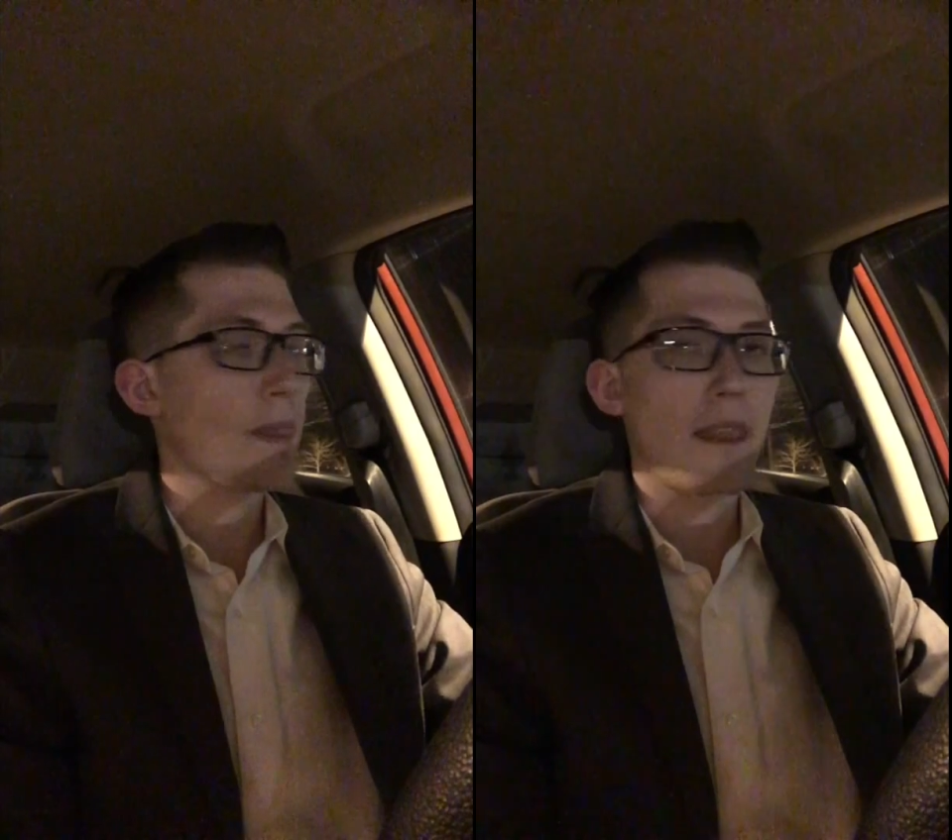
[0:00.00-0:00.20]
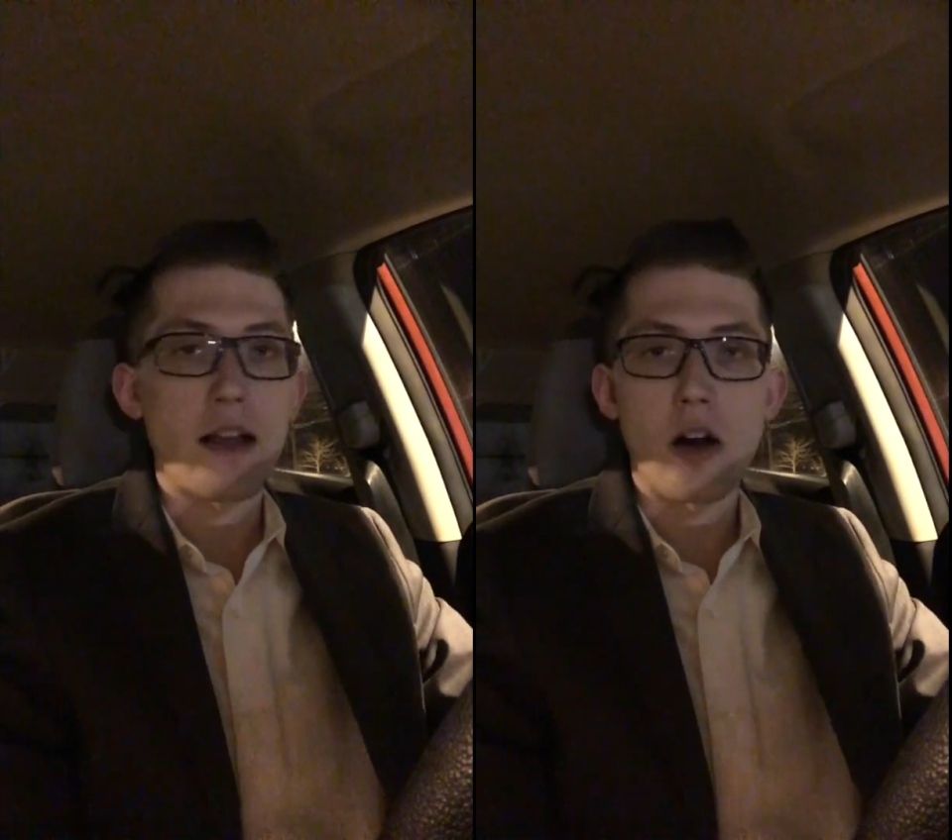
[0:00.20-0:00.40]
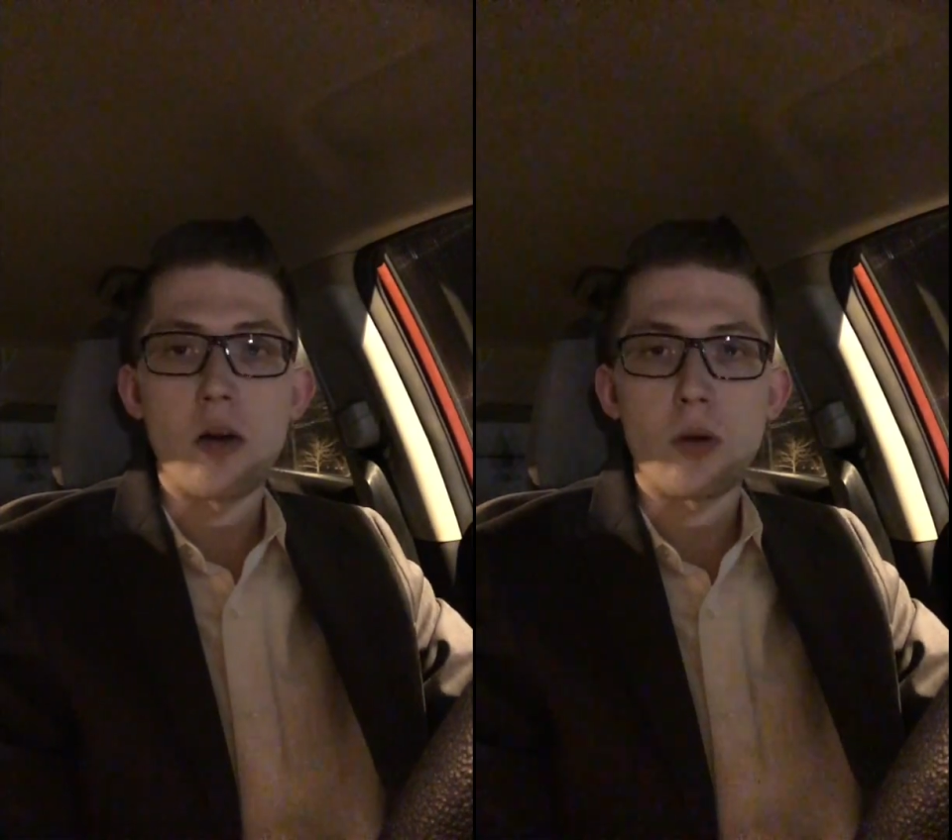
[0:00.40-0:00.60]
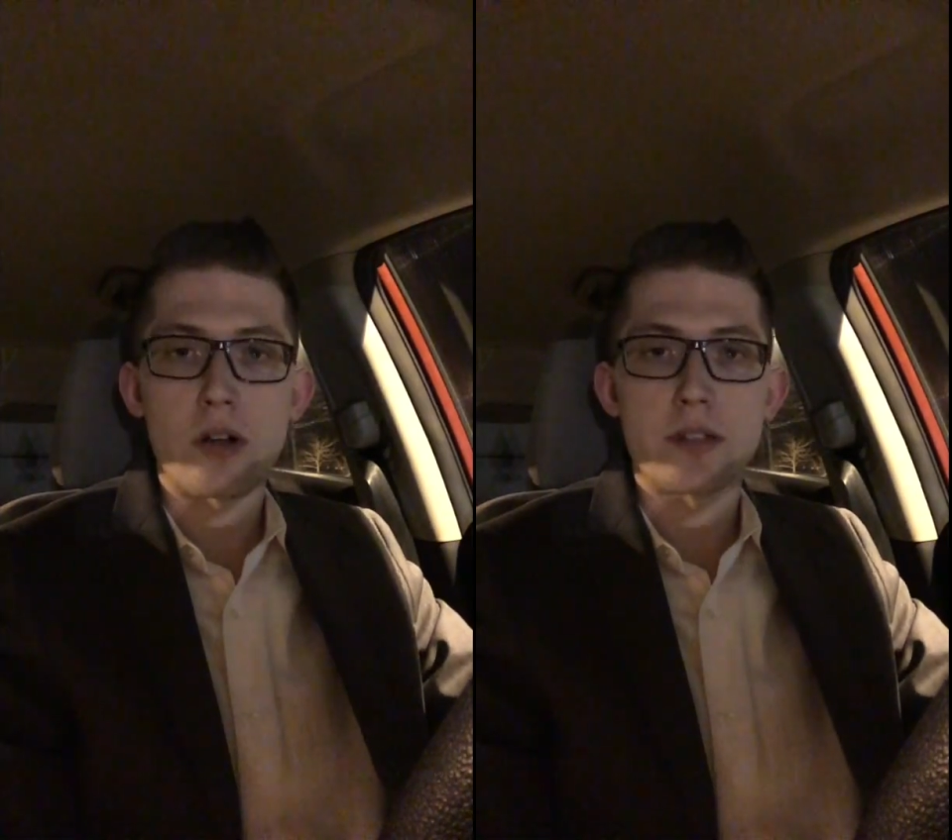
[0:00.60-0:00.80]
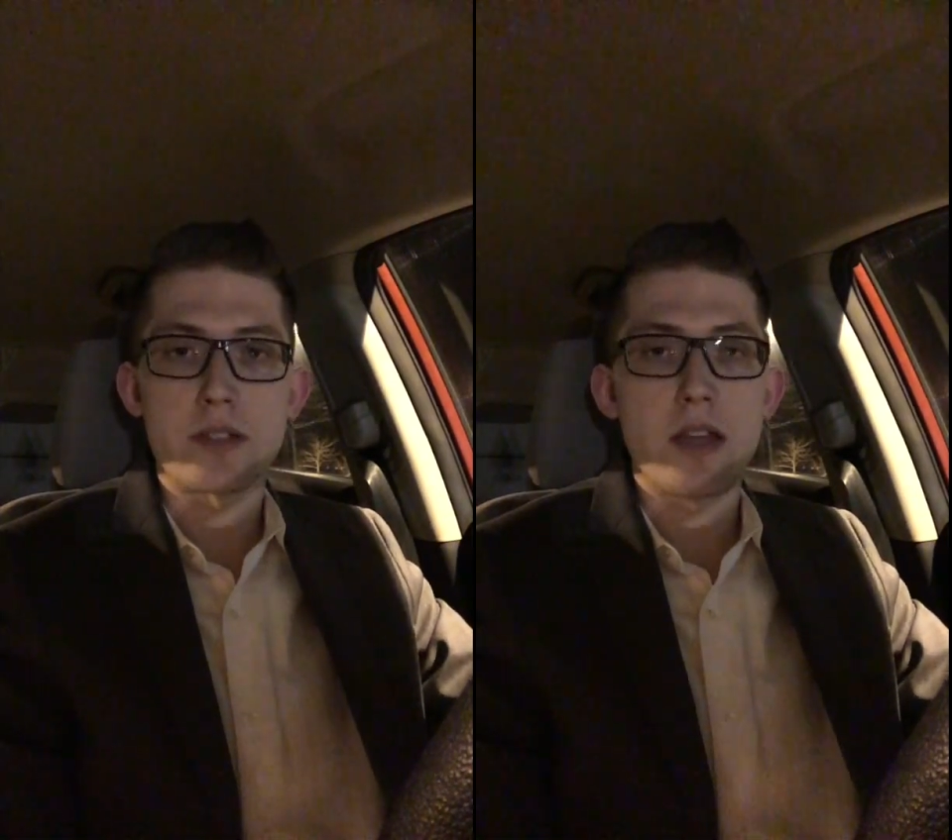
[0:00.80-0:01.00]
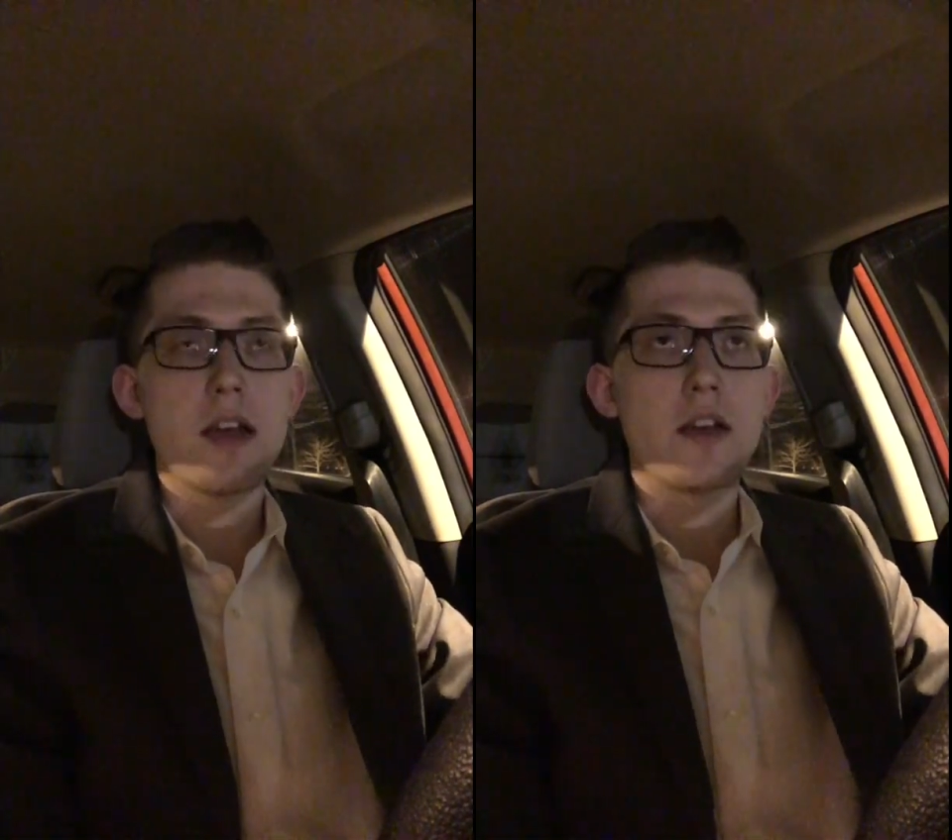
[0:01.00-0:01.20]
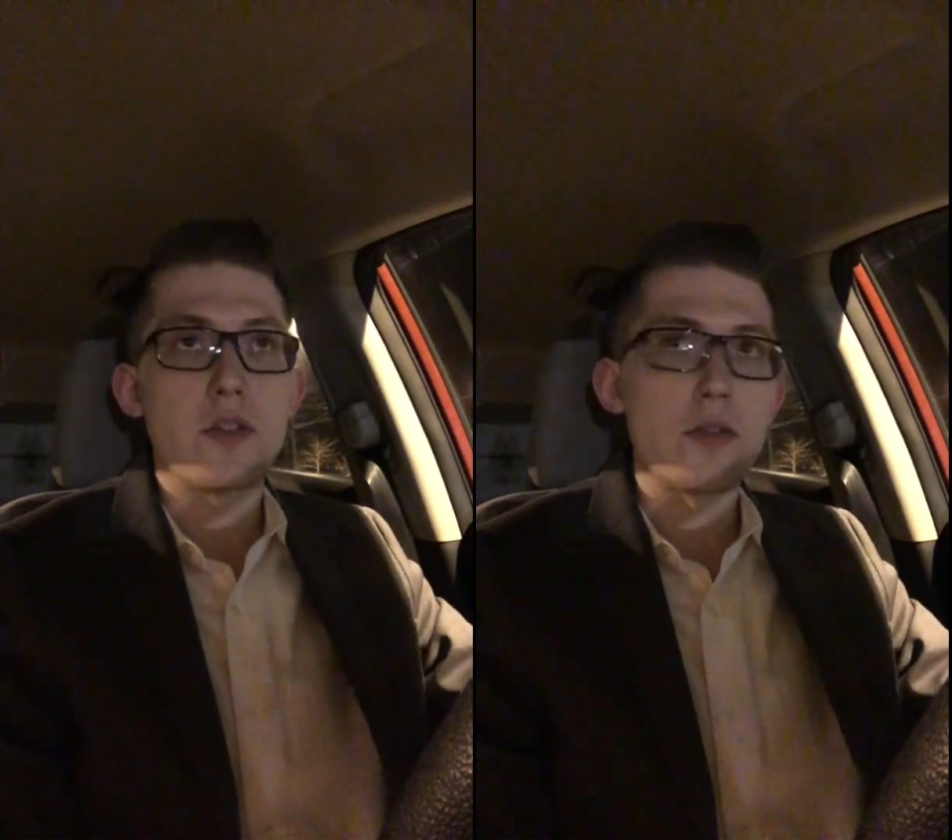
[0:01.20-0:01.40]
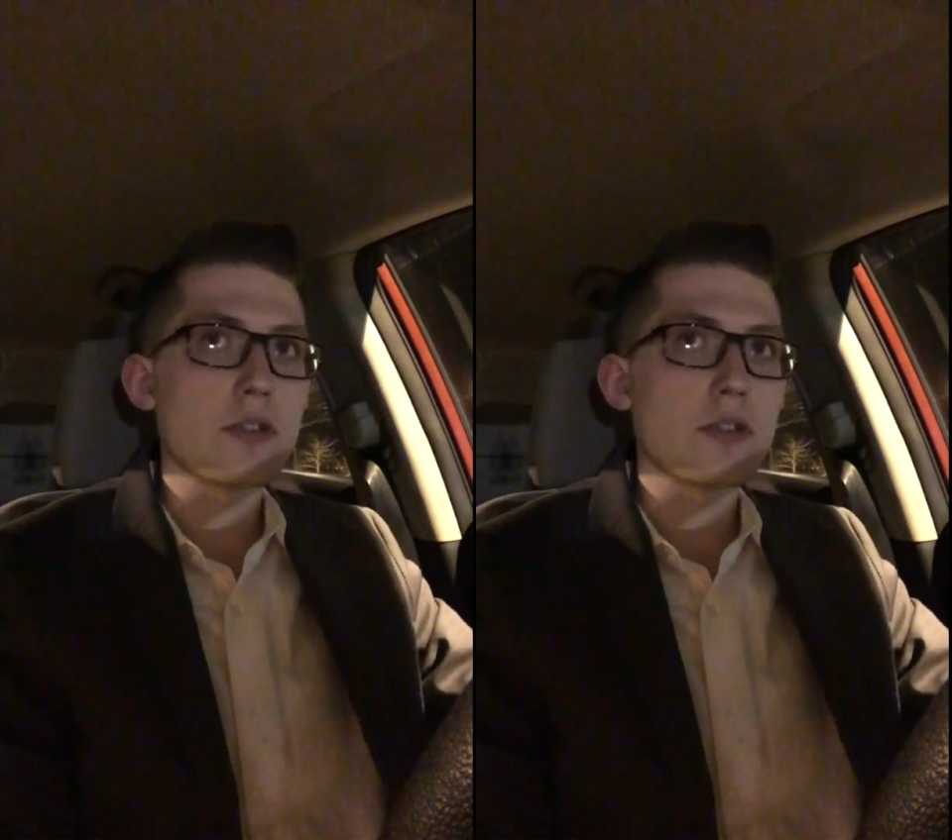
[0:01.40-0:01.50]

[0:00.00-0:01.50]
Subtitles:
It all works. Those